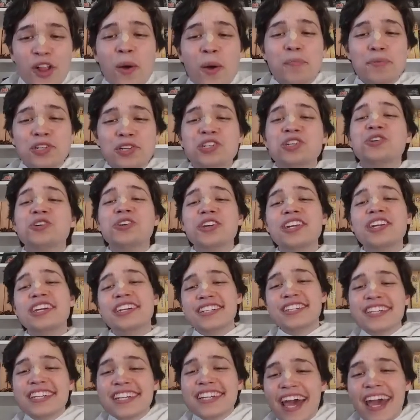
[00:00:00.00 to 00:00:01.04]
opportunity
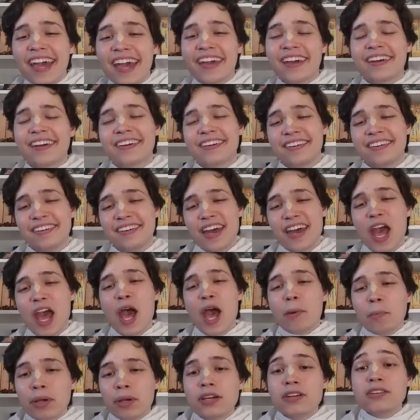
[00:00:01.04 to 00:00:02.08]
today.
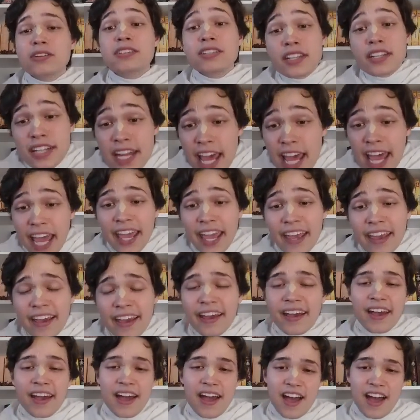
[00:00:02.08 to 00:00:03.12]
Because today
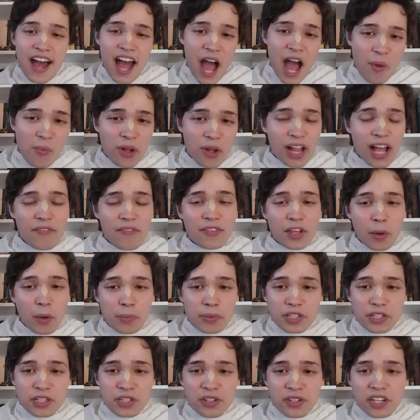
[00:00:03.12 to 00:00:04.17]
I will have the
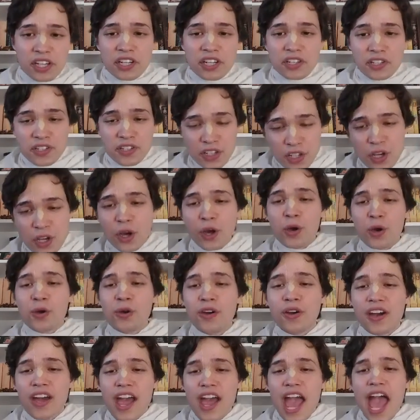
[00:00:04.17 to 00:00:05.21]
opportunity to go
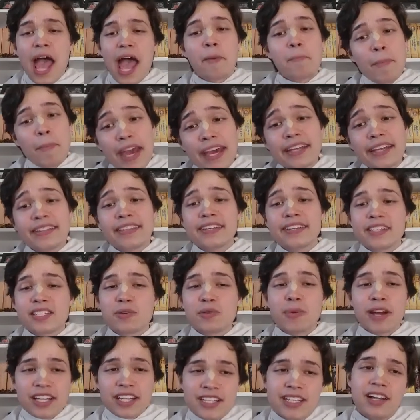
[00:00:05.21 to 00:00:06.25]
and make this
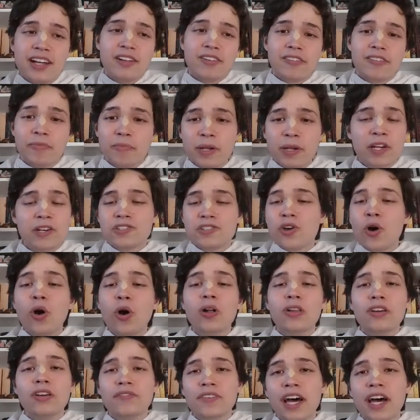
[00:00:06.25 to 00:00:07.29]
myself. Because
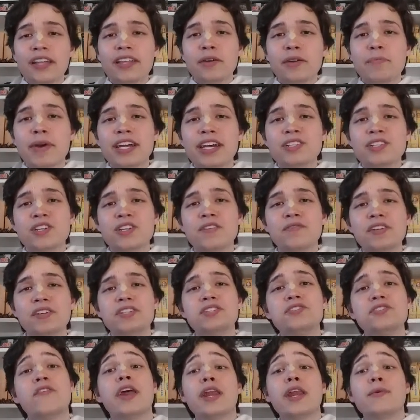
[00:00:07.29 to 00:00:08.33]
all of the other
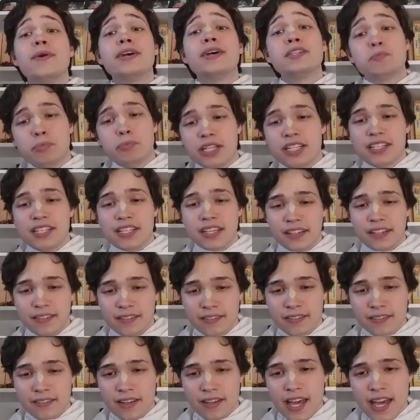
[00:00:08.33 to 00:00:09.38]
maidservants are anyways busy.
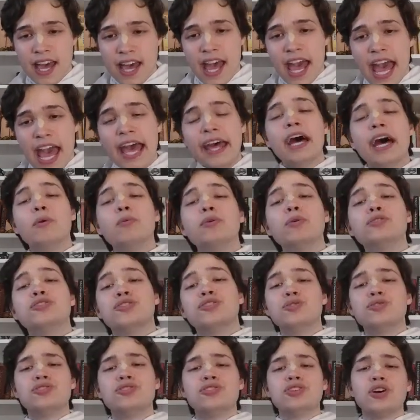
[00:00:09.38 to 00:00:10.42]
And I will
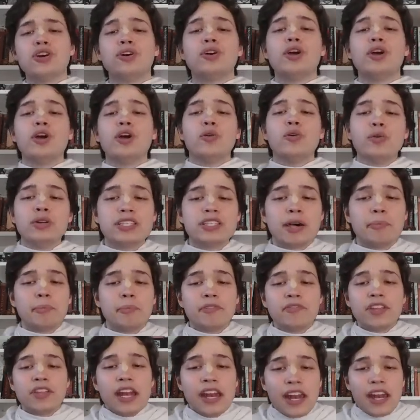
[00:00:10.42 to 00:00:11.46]
do so with some
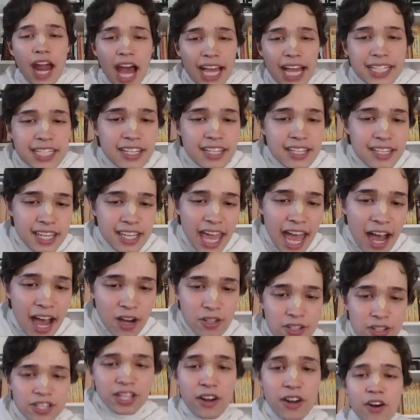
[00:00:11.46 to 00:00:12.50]
of the nicest
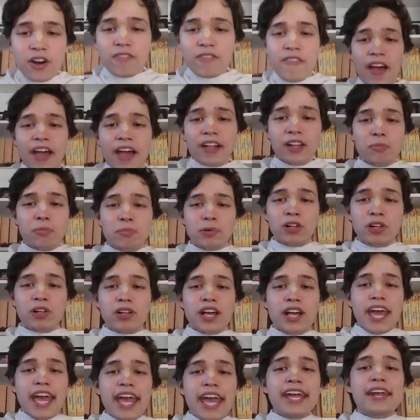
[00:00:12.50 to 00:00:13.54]
cows that are available
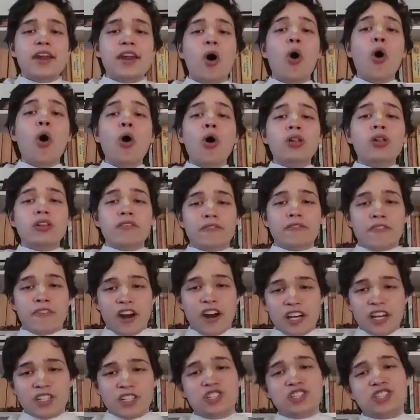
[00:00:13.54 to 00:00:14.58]
in all of
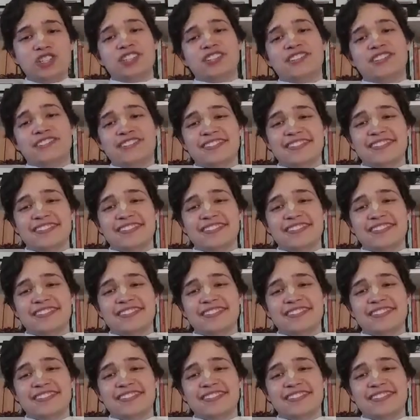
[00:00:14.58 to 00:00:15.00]
Vraj.